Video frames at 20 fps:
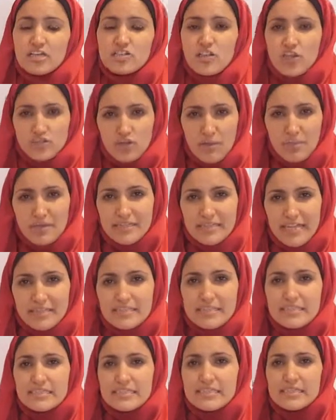So the topic
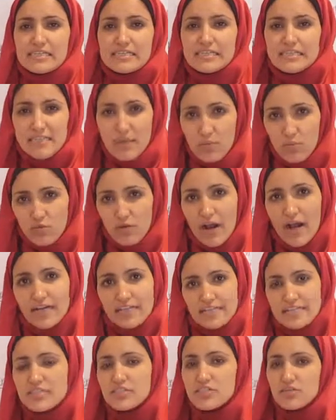sentence
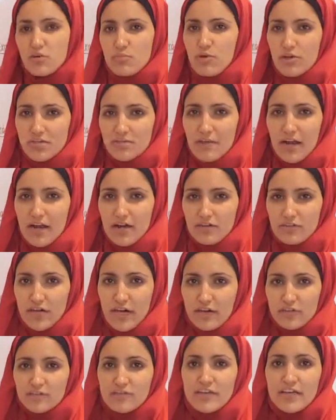summarizes your body
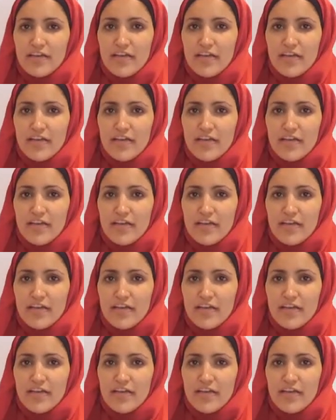paragraph.